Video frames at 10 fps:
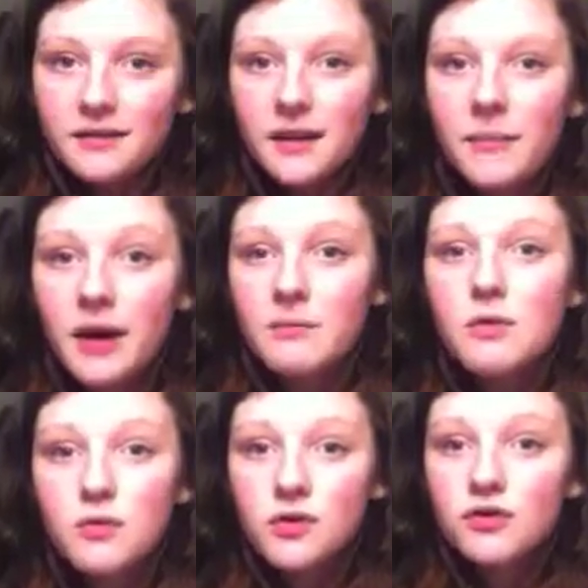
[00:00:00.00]
they make
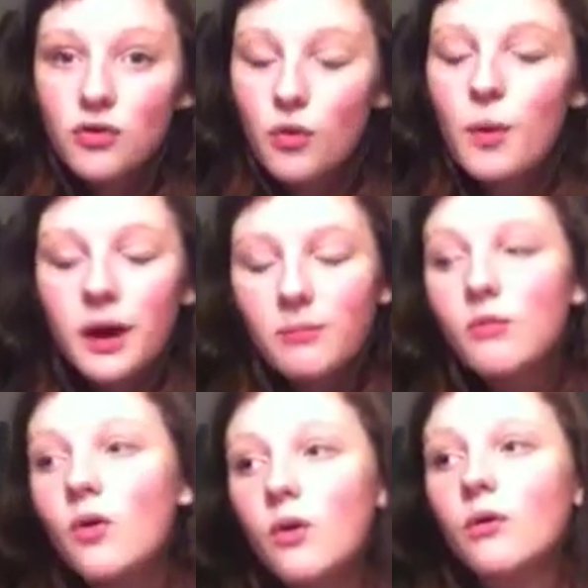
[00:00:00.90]
me want to talk about it
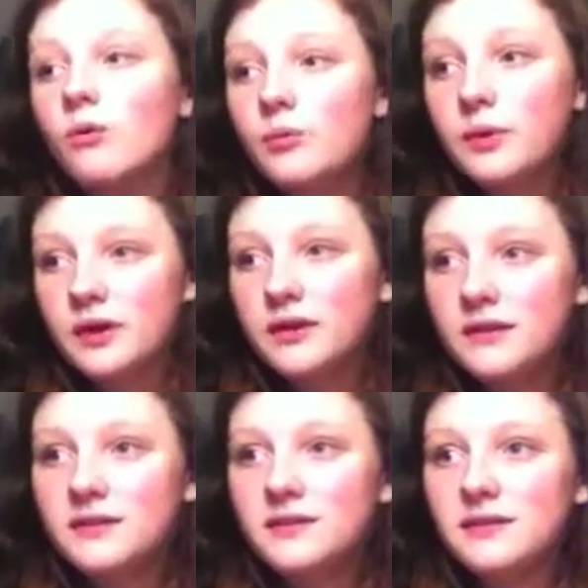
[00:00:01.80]
more,
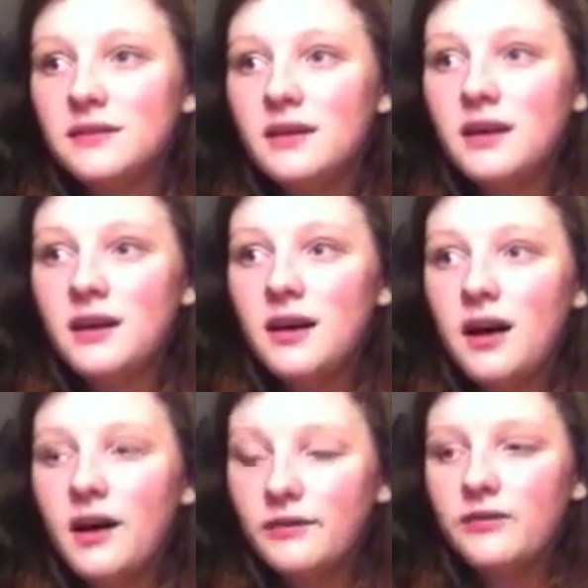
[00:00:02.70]
because
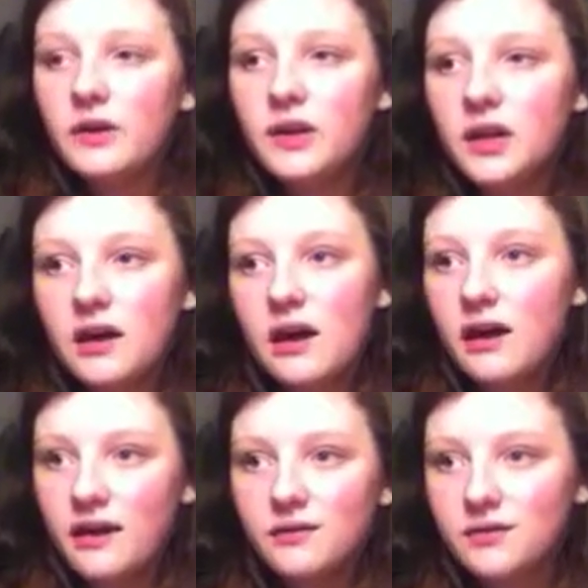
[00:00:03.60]
I feel like
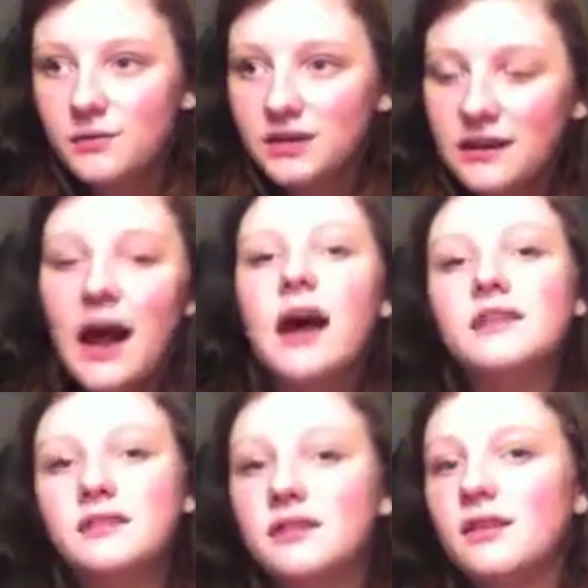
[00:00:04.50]
I have something to
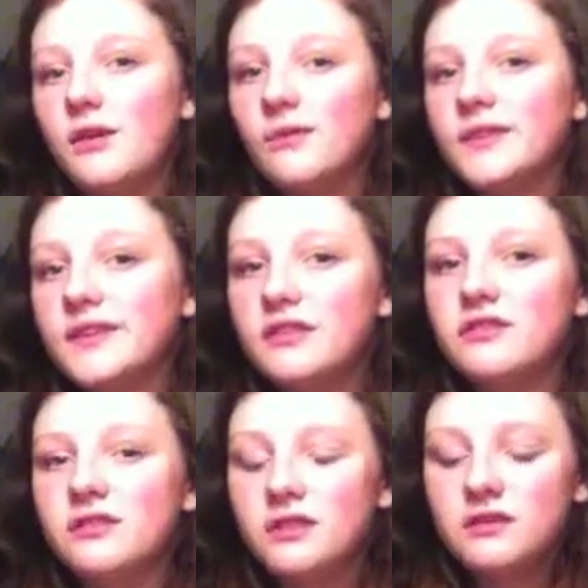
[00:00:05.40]
add to the
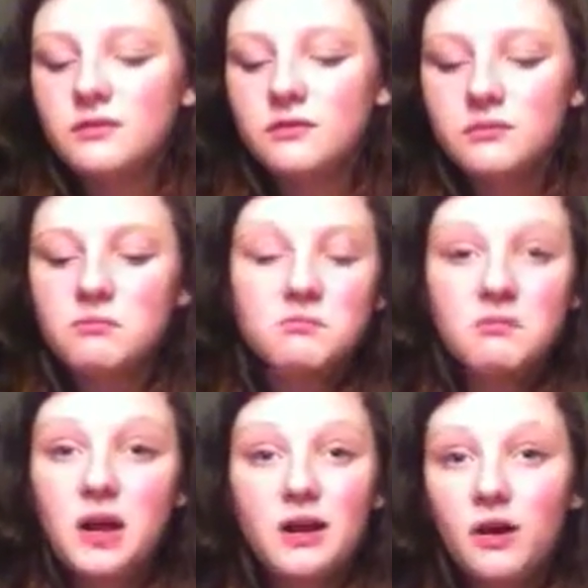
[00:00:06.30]
conversation that
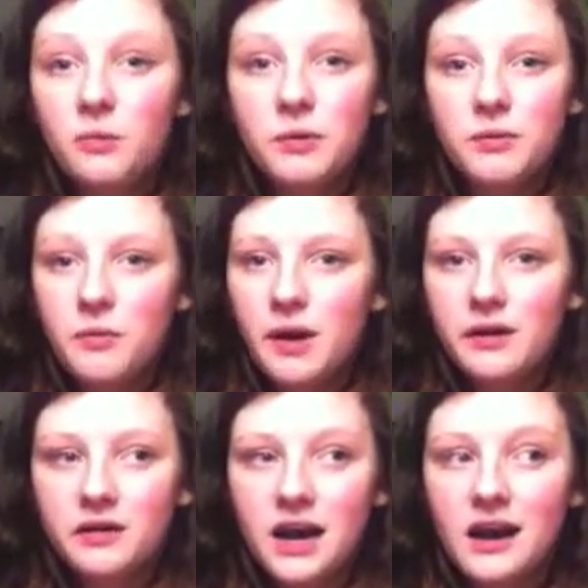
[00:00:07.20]
a lot of people
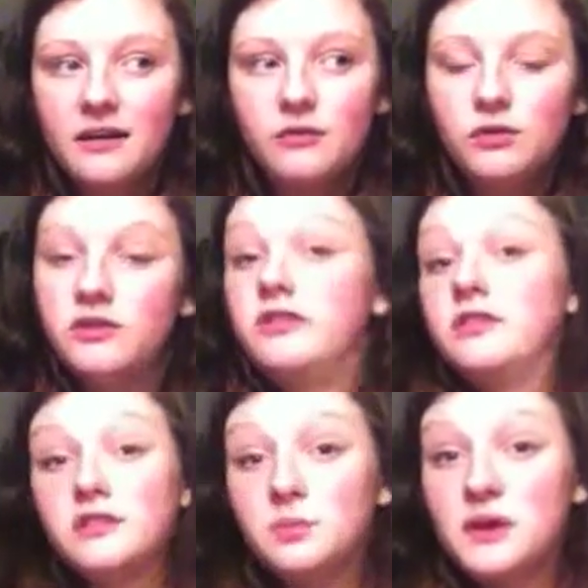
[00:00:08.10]
might not have, which
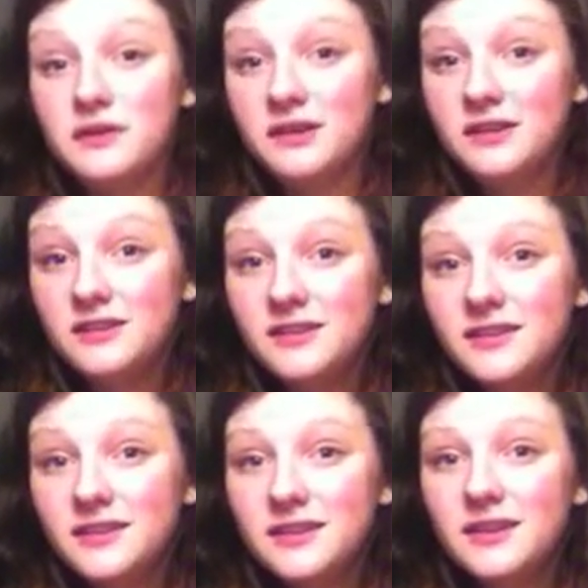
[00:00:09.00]
is experience.